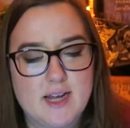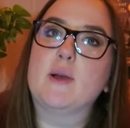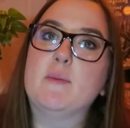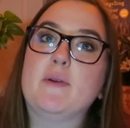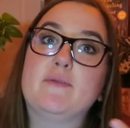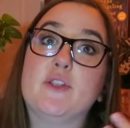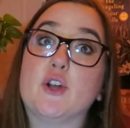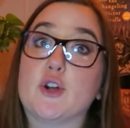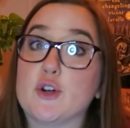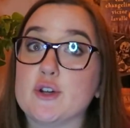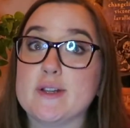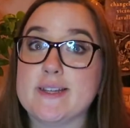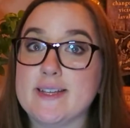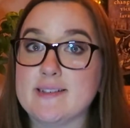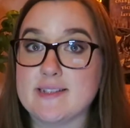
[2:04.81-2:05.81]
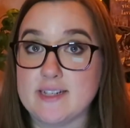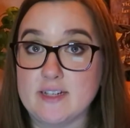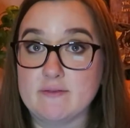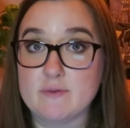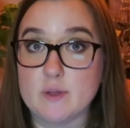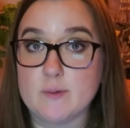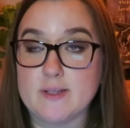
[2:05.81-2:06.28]
Some of the earliest
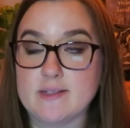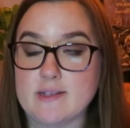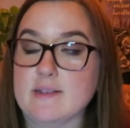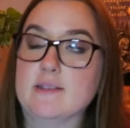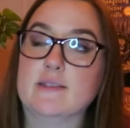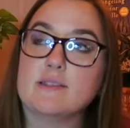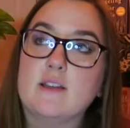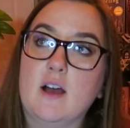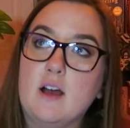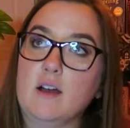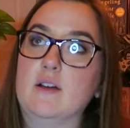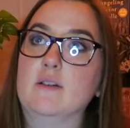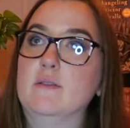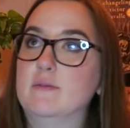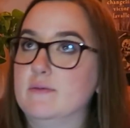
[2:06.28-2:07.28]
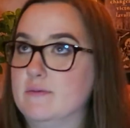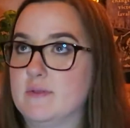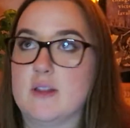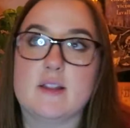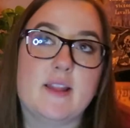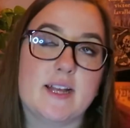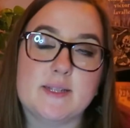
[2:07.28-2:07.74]
influences of
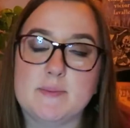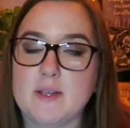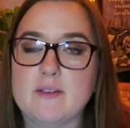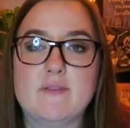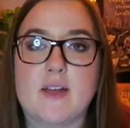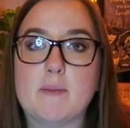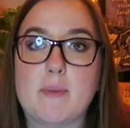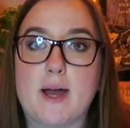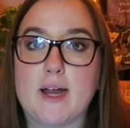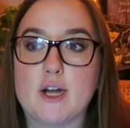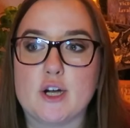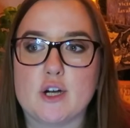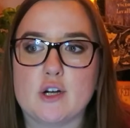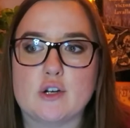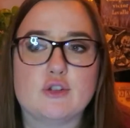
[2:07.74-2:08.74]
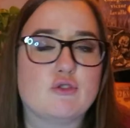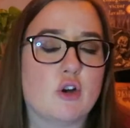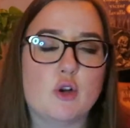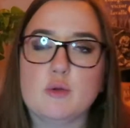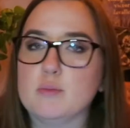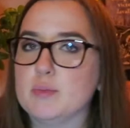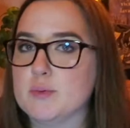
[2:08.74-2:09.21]
the lesbian vampire
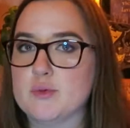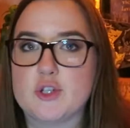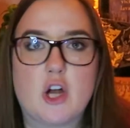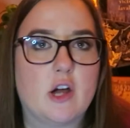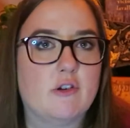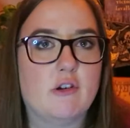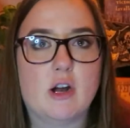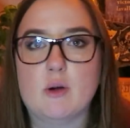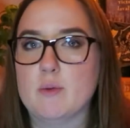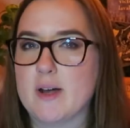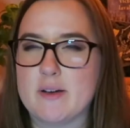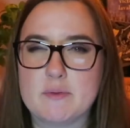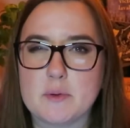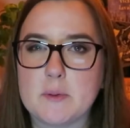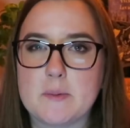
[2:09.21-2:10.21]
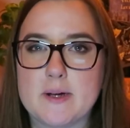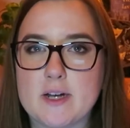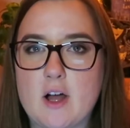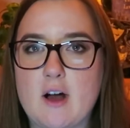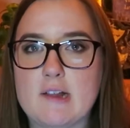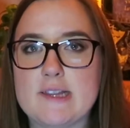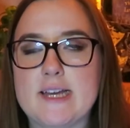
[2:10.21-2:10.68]
trope, genre, whatever we want to
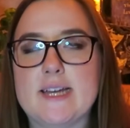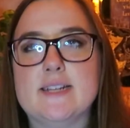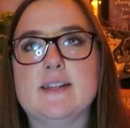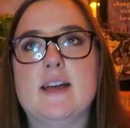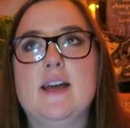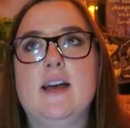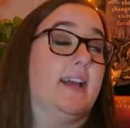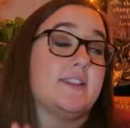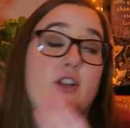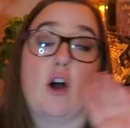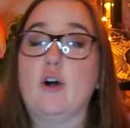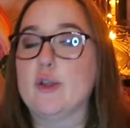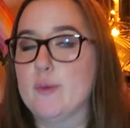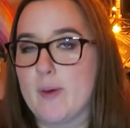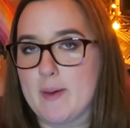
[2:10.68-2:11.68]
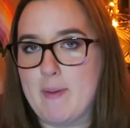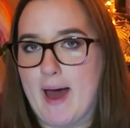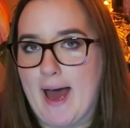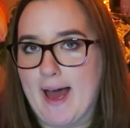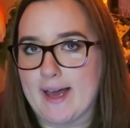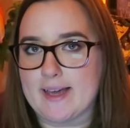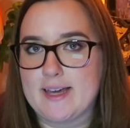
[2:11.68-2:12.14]
call it, dates all the way
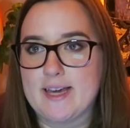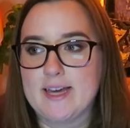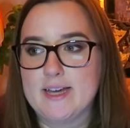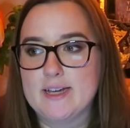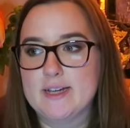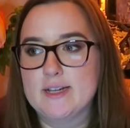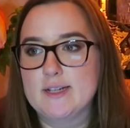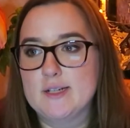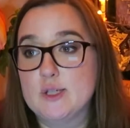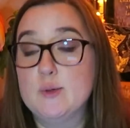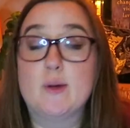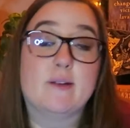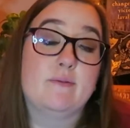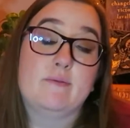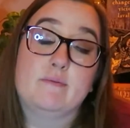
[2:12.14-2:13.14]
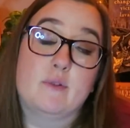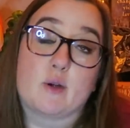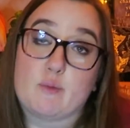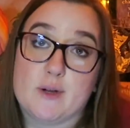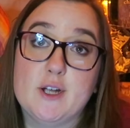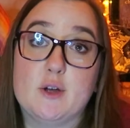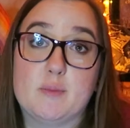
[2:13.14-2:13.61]
back to
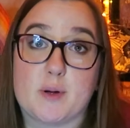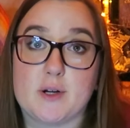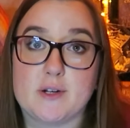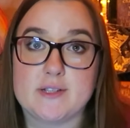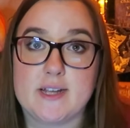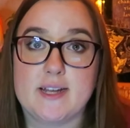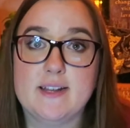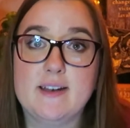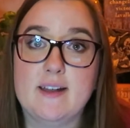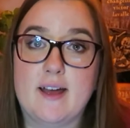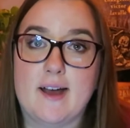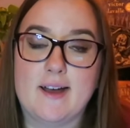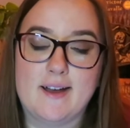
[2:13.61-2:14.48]
a real person,